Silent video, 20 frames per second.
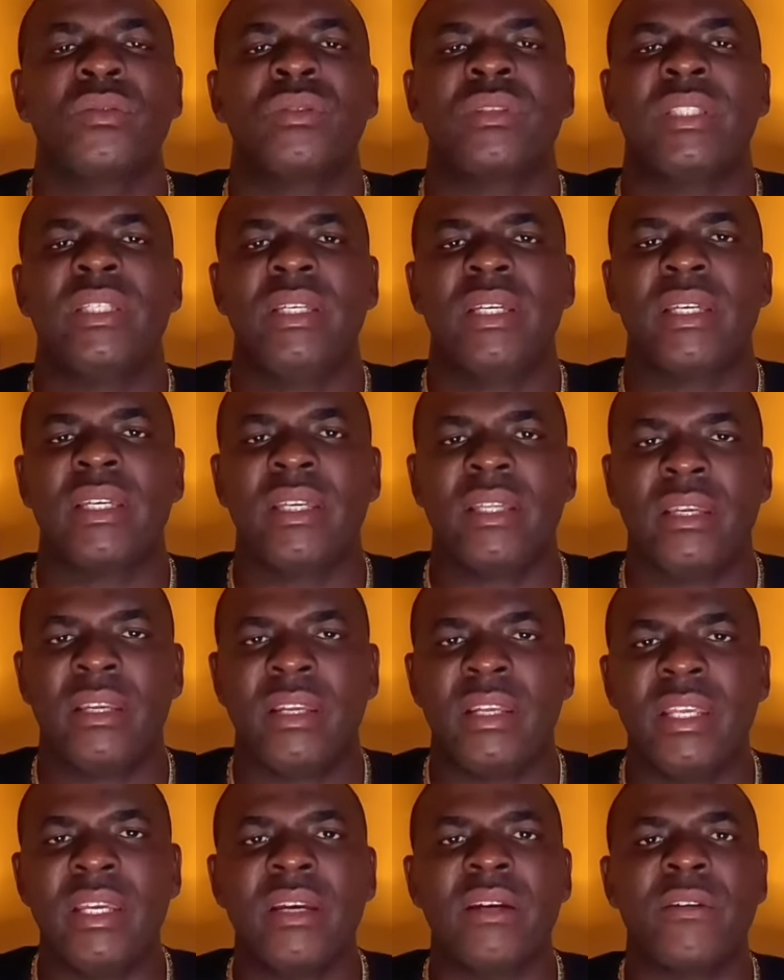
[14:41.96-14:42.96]
to take
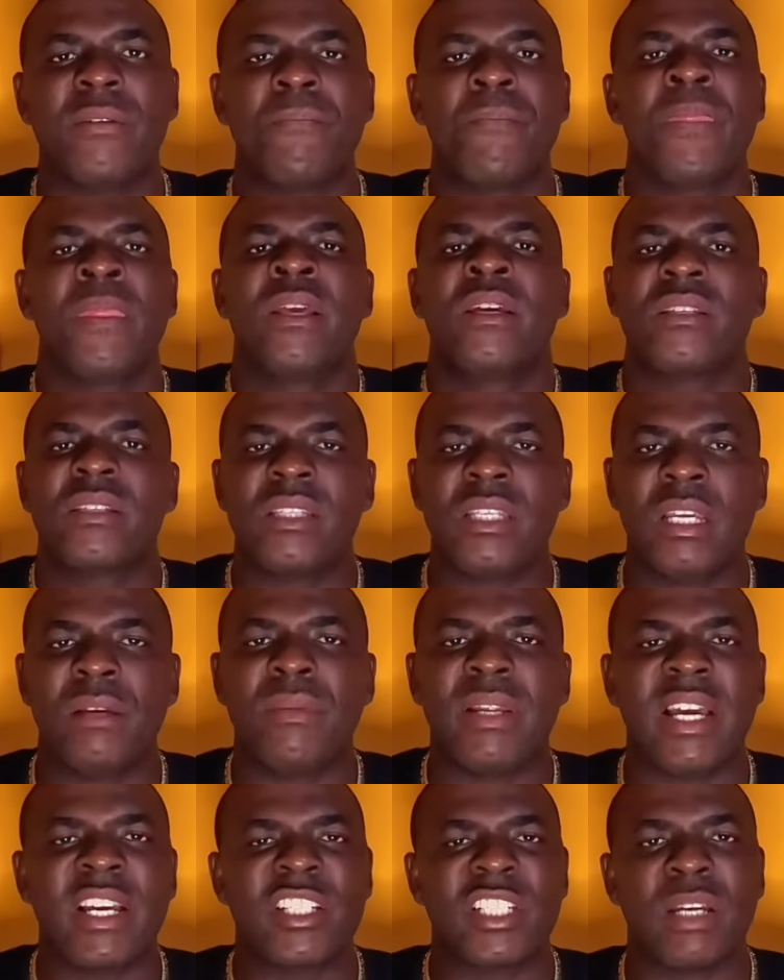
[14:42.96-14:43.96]
it there.
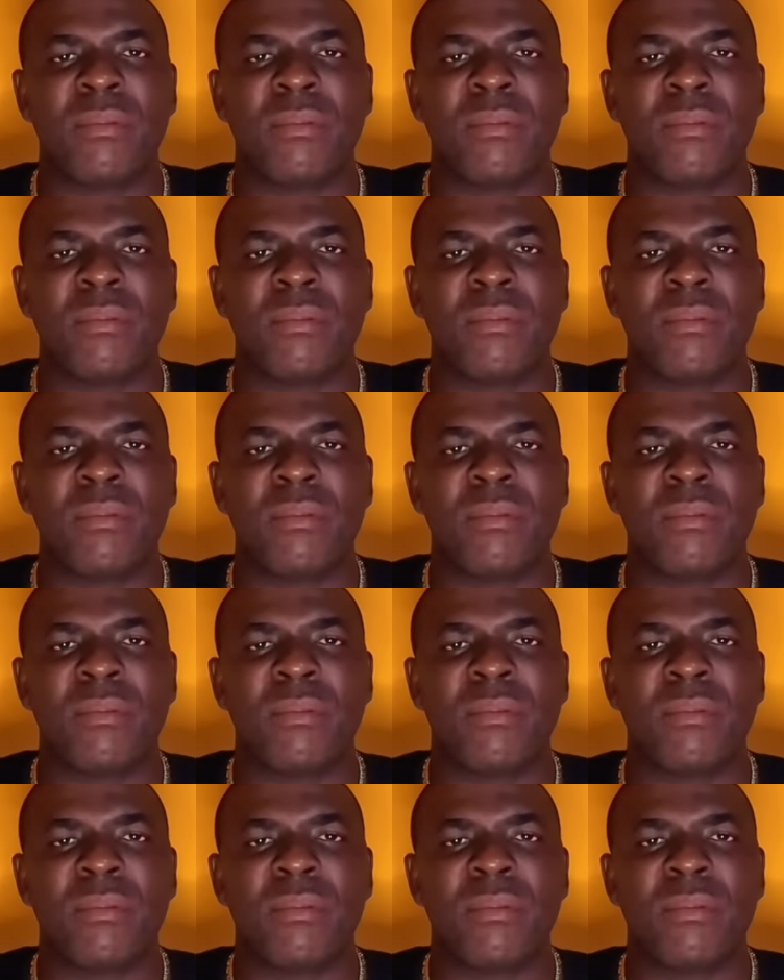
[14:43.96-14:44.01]
same like